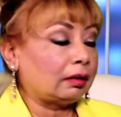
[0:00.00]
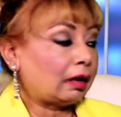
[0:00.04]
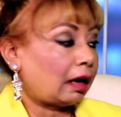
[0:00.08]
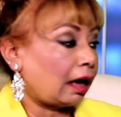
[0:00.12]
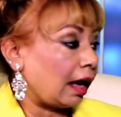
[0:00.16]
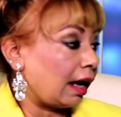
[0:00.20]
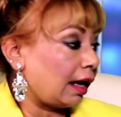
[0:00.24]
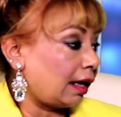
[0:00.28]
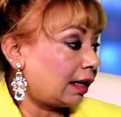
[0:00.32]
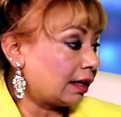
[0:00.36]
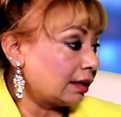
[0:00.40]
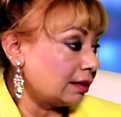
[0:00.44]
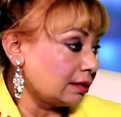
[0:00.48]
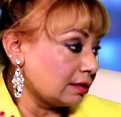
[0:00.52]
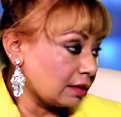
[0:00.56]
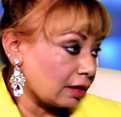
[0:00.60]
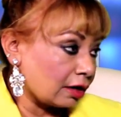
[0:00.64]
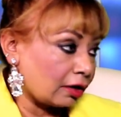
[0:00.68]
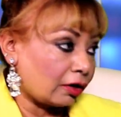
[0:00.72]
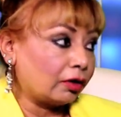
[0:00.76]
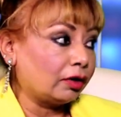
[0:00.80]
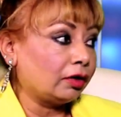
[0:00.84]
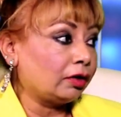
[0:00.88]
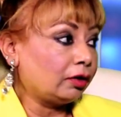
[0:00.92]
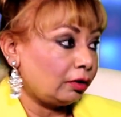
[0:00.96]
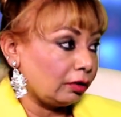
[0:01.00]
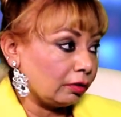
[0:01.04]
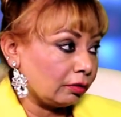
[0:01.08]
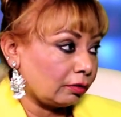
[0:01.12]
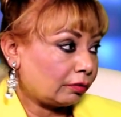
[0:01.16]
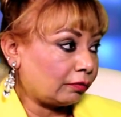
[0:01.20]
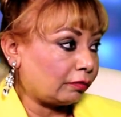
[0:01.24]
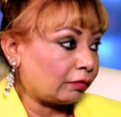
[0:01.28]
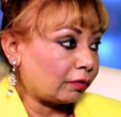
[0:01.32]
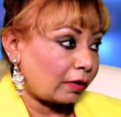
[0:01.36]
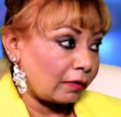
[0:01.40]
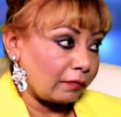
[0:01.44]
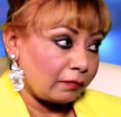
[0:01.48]
I can tell you
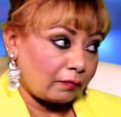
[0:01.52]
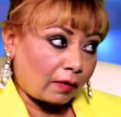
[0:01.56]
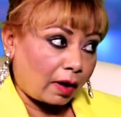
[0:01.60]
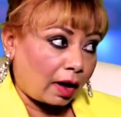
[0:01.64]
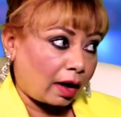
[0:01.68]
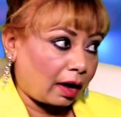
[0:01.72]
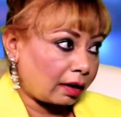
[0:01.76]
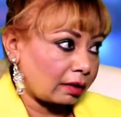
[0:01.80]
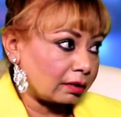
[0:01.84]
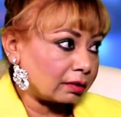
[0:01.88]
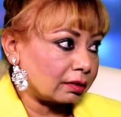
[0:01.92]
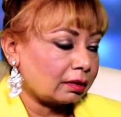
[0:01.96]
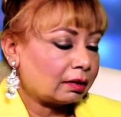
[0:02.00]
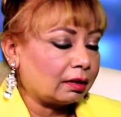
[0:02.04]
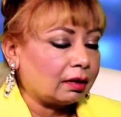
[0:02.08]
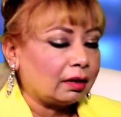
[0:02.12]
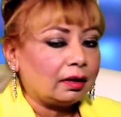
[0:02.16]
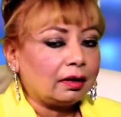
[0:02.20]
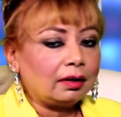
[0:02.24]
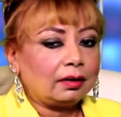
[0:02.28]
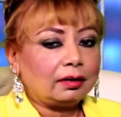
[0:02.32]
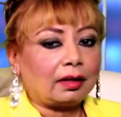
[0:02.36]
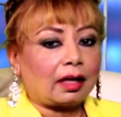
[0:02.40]
for a fact yes.